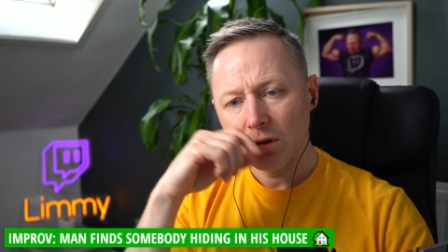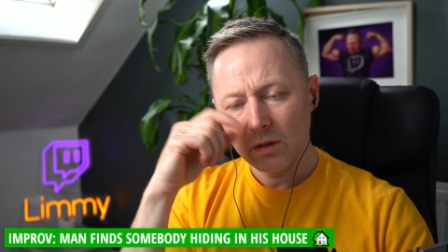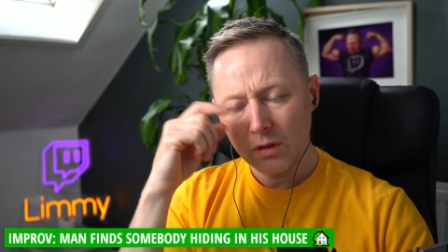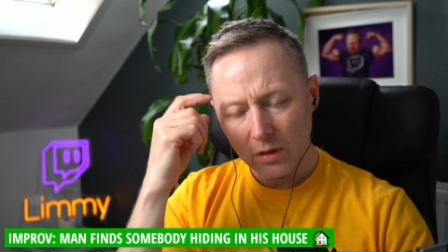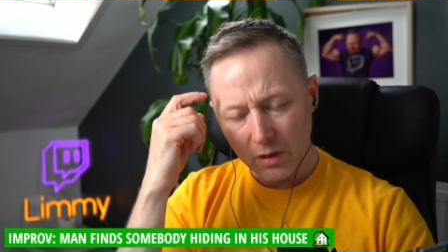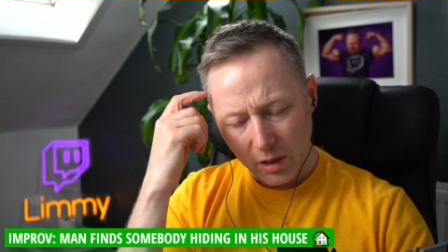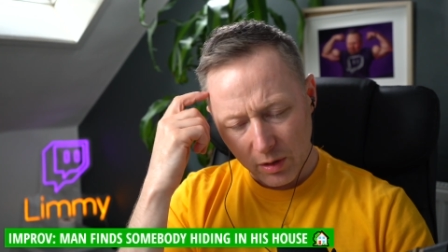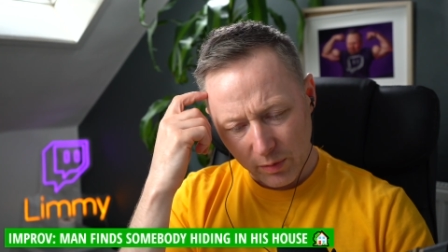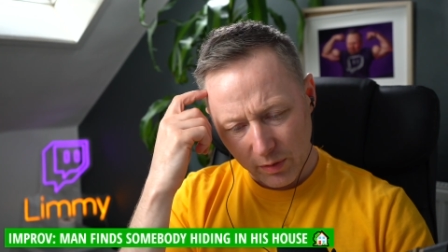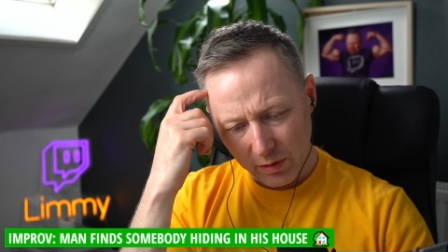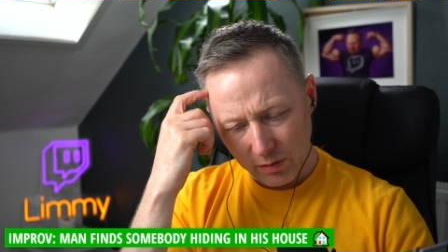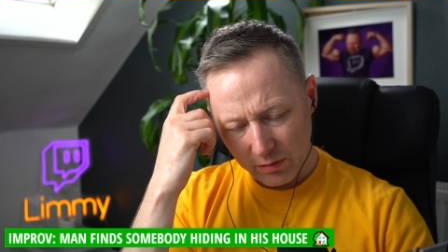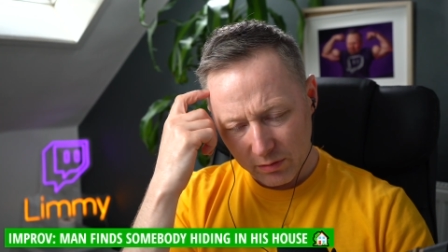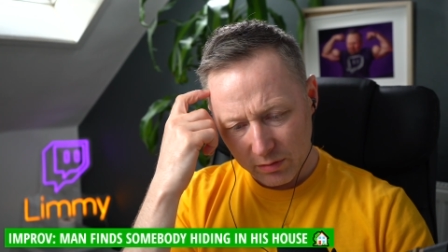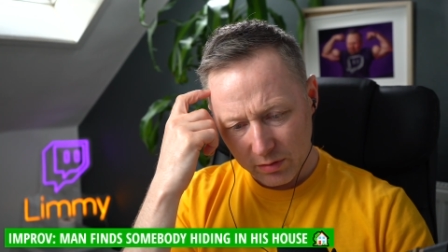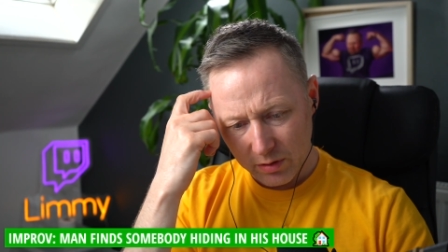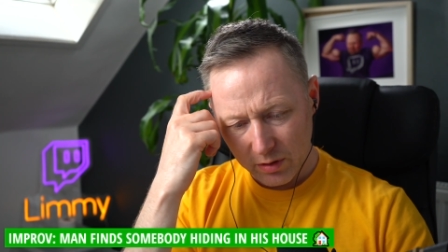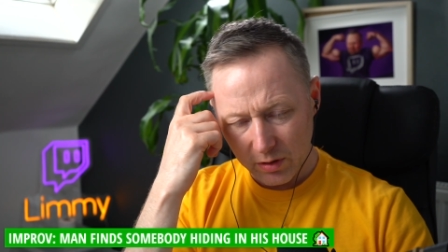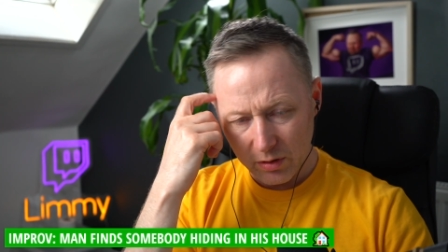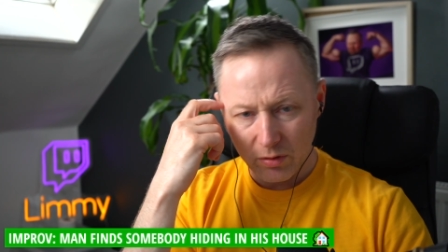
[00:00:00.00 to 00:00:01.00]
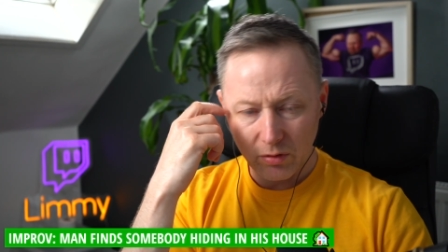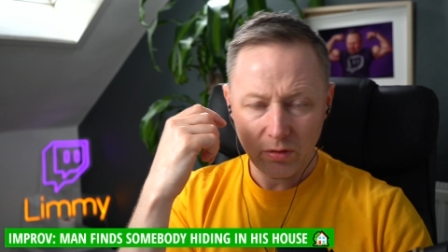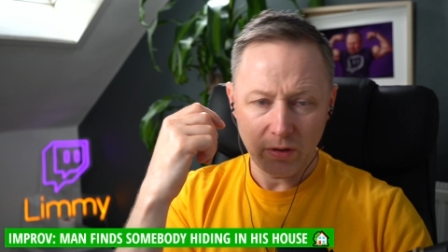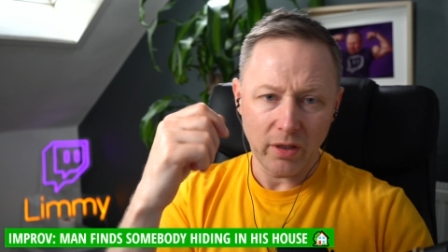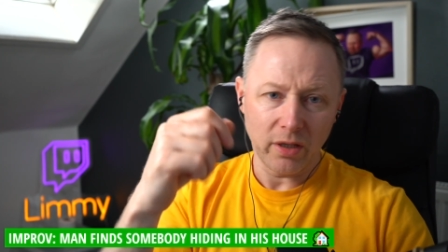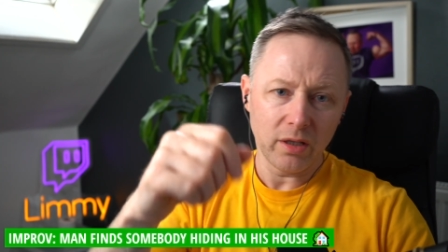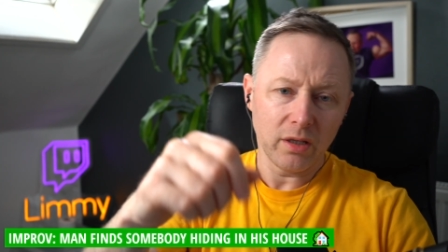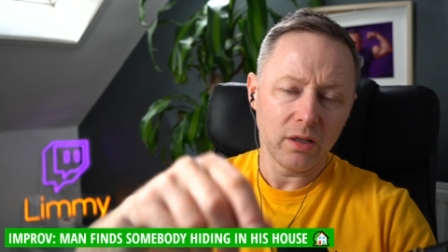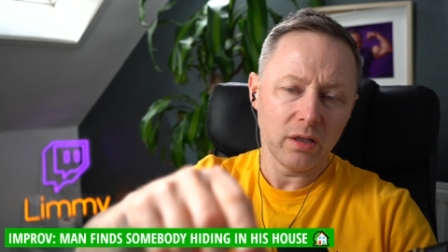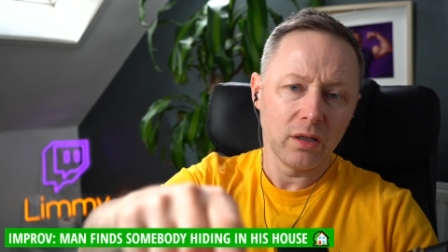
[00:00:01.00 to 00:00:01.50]
Craig went, fucking
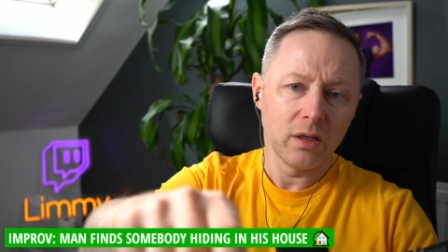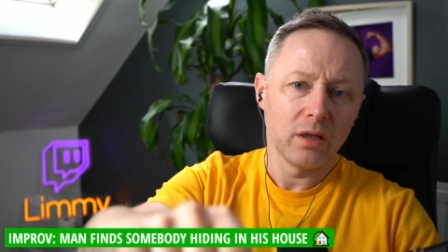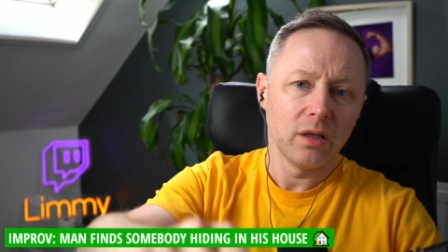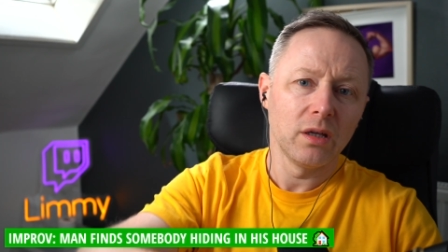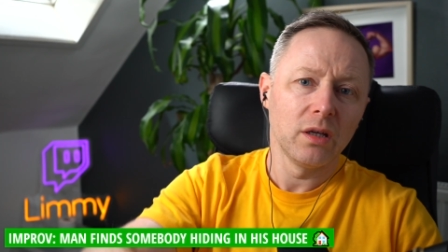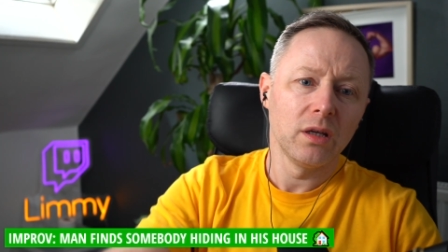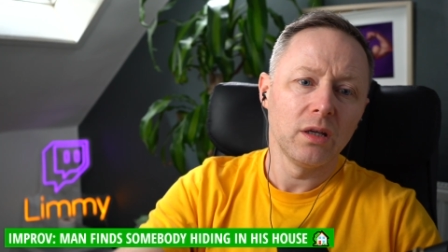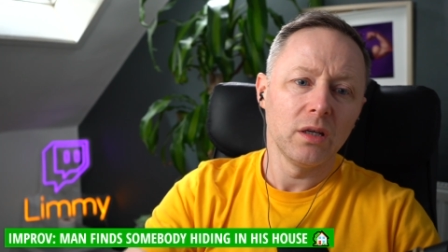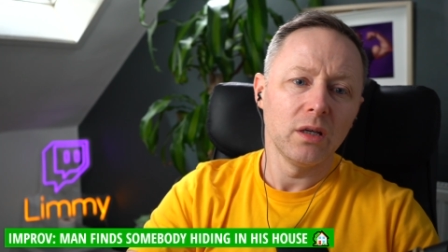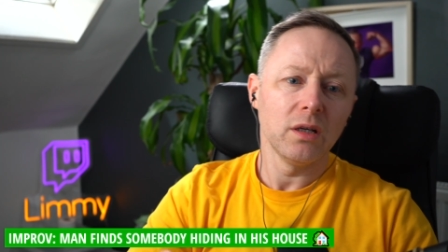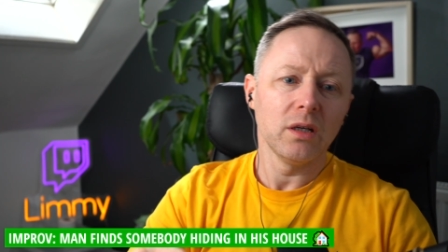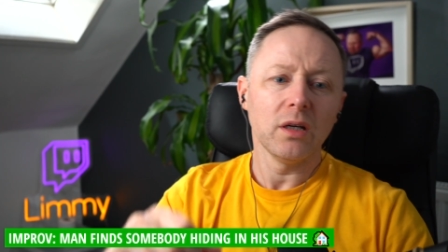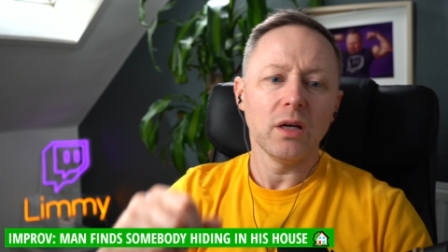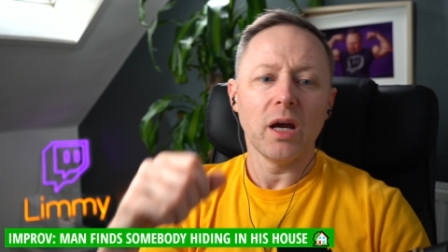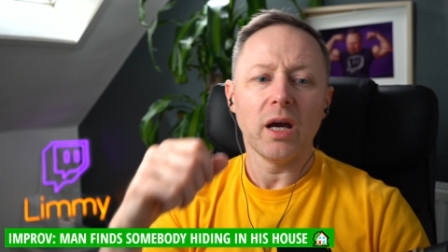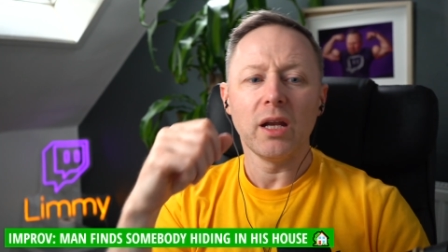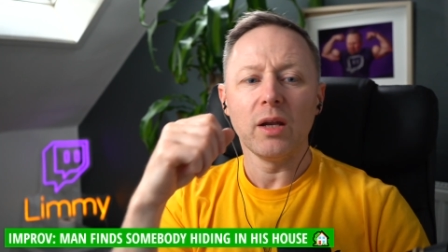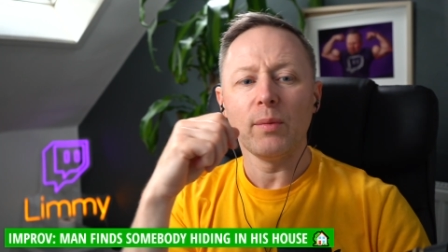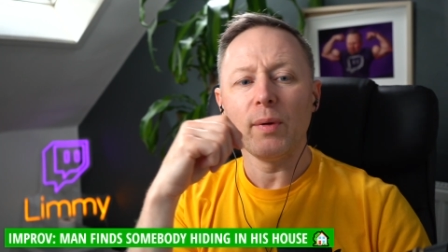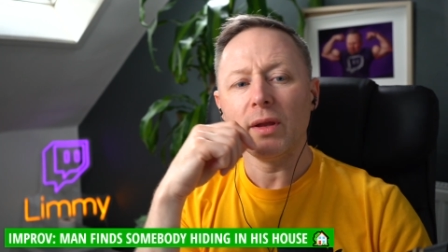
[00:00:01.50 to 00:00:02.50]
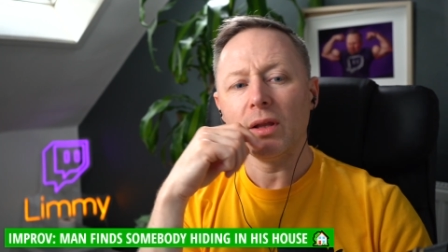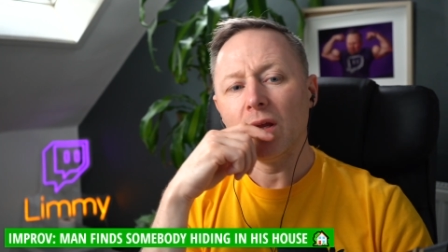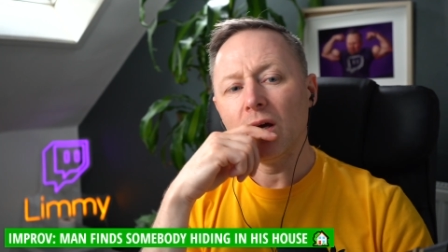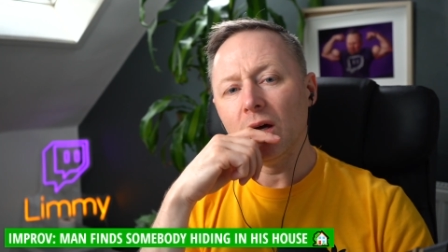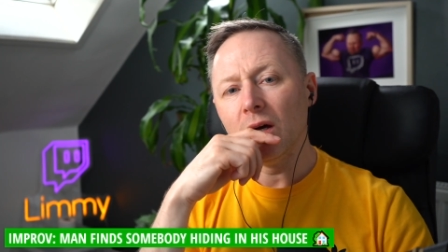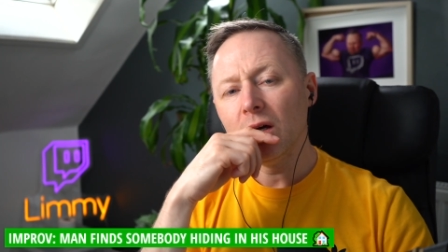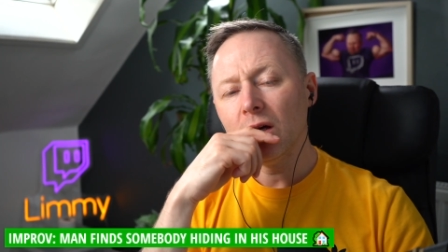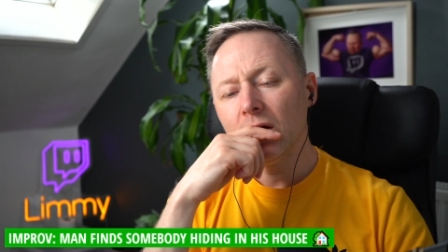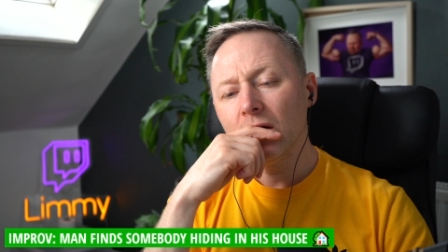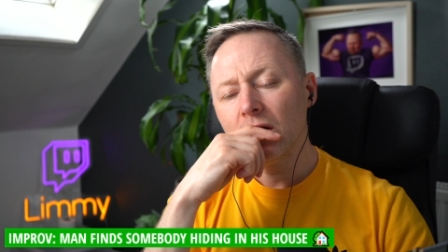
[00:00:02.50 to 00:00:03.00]
alright. And he went
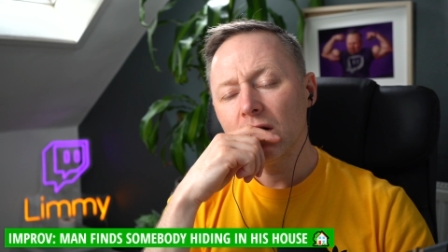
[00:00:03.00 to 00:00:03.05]
like that.